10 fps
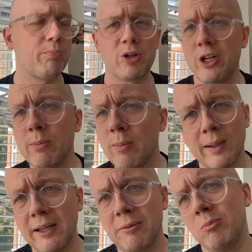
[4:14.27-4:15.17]

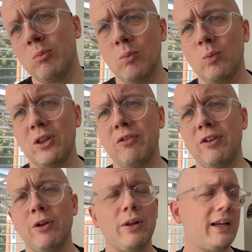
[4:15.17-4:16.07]
presumably with the
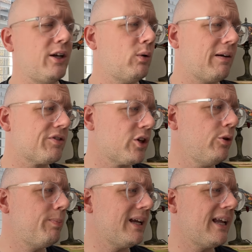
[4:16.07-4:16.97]
view that he'll have
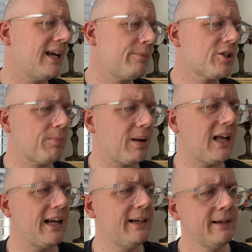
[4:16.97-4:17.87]
2 big games to
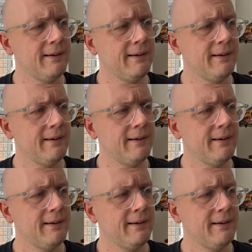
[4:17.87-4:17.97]
play